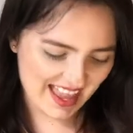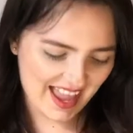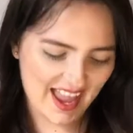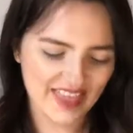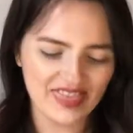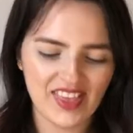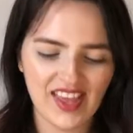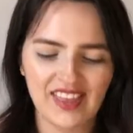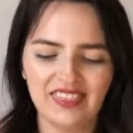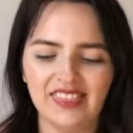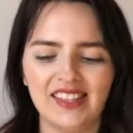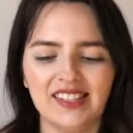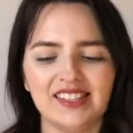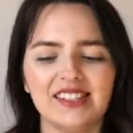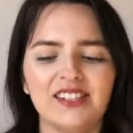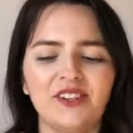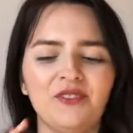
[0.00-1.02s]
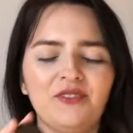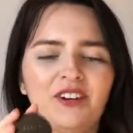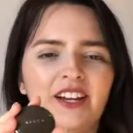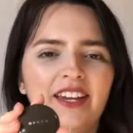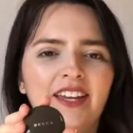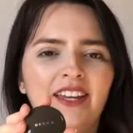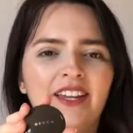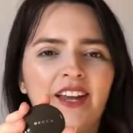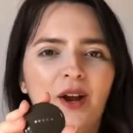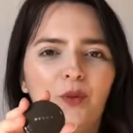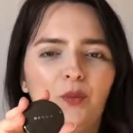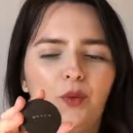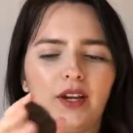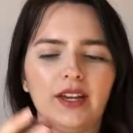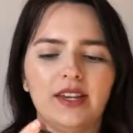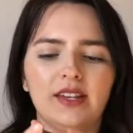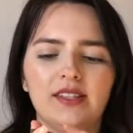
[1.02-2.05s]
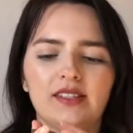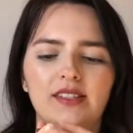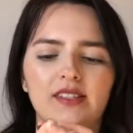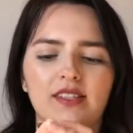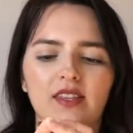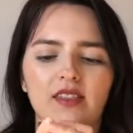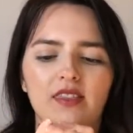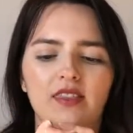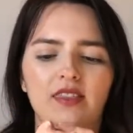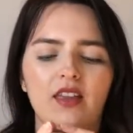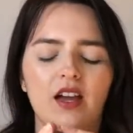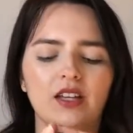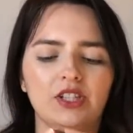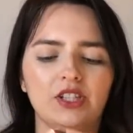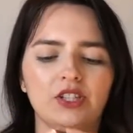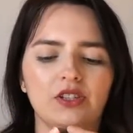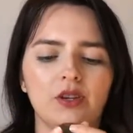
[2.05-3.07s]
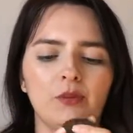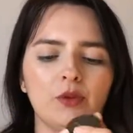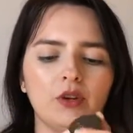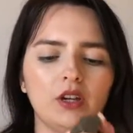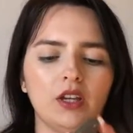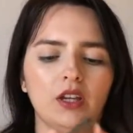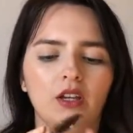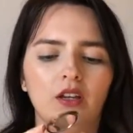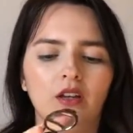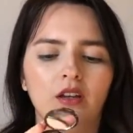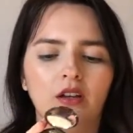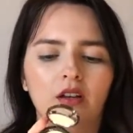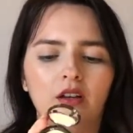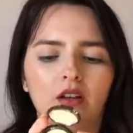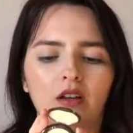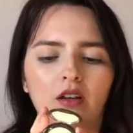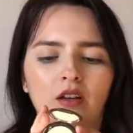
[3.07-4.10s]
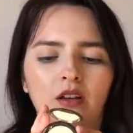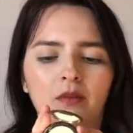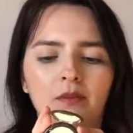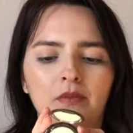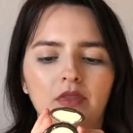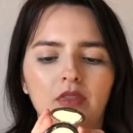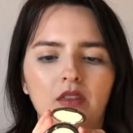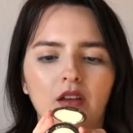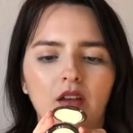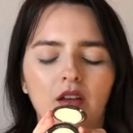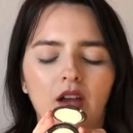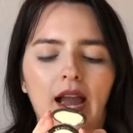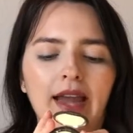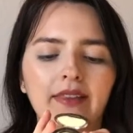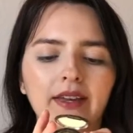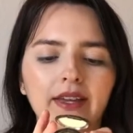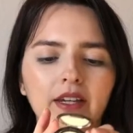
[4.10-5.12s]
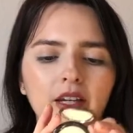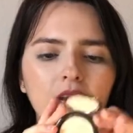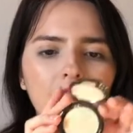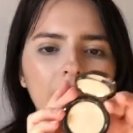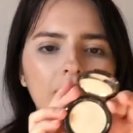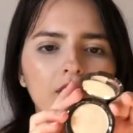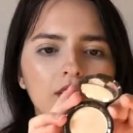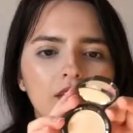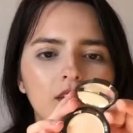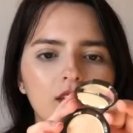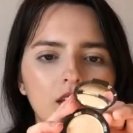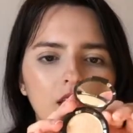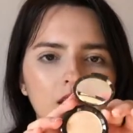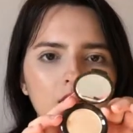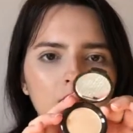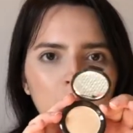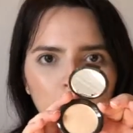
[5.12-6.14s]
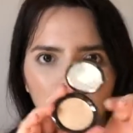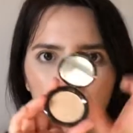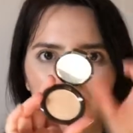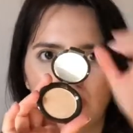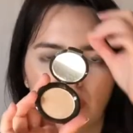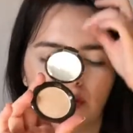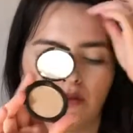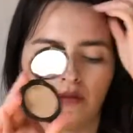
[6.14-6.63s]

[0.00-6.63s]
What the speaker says: And then this little one was a shimmering, the highlighter, and this is in Moonstone.